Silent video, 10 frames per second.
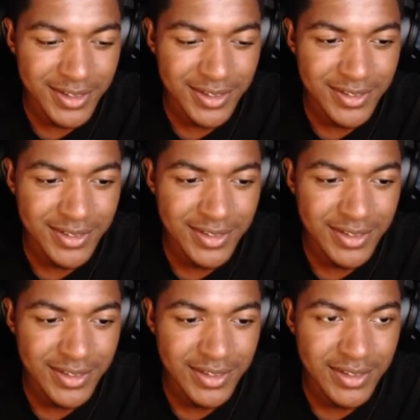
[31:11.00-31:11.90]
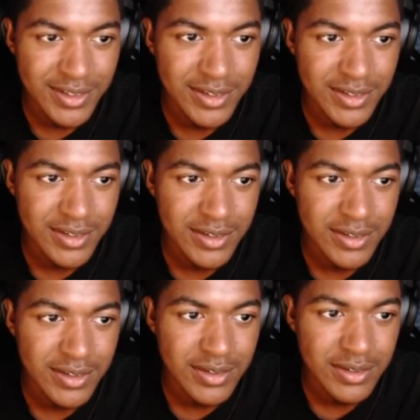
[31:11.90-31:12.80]

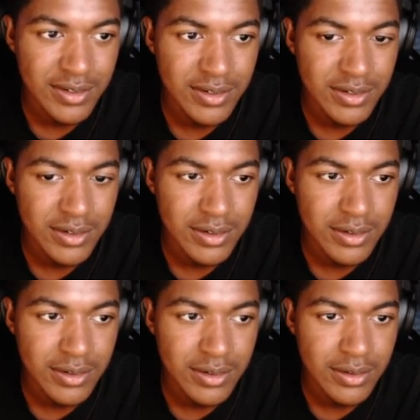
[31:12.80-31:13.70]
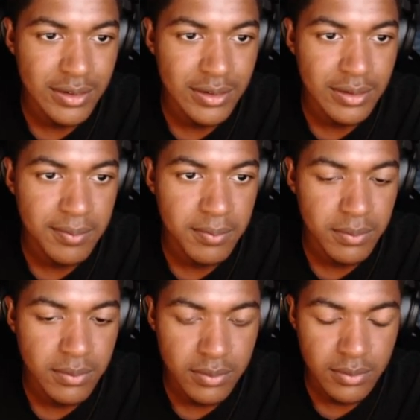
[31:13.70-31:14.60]

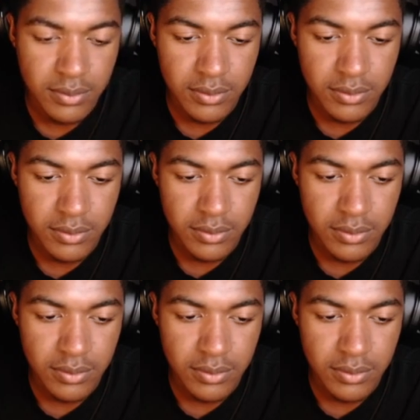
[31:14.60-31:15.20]
Nobody speaks.